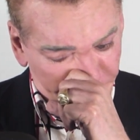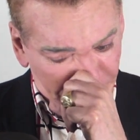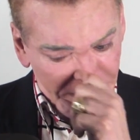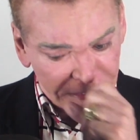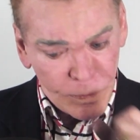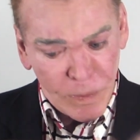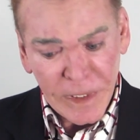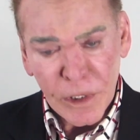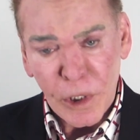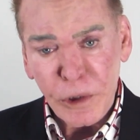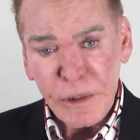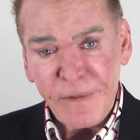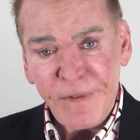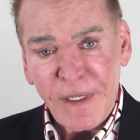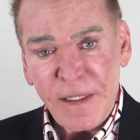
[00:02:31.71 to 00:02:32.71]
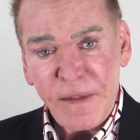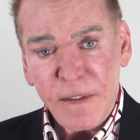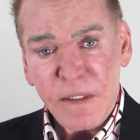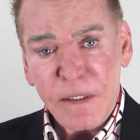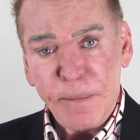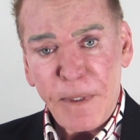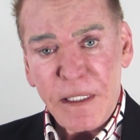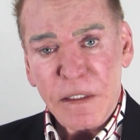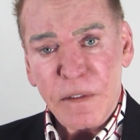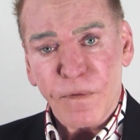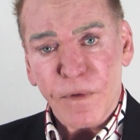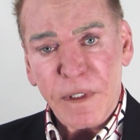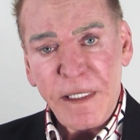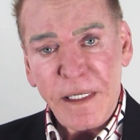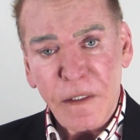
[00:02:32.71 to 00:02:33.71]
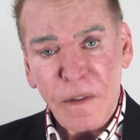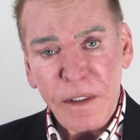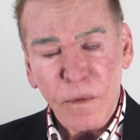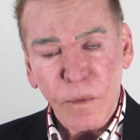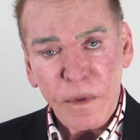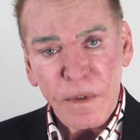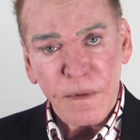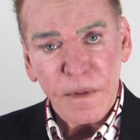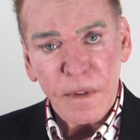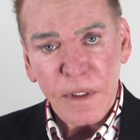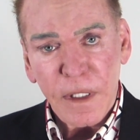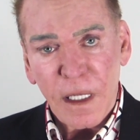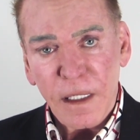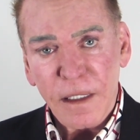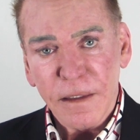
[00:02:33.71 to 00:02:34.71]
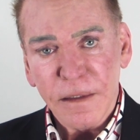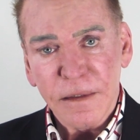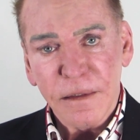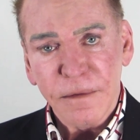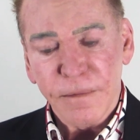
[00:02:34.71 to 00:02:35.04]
as we cultivate this space for healing with uh,